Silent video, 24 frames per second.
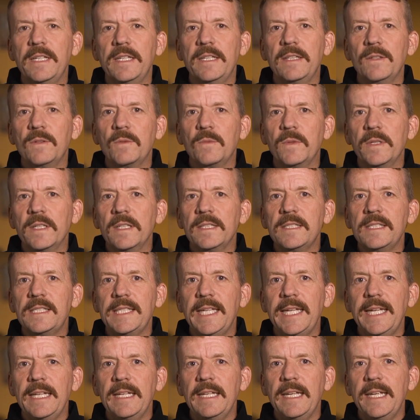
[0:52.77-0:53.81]
in the real
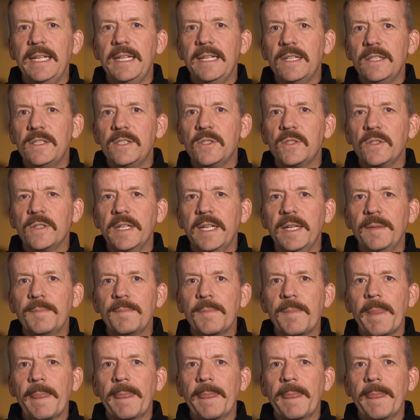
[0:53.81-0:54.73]
estate industry,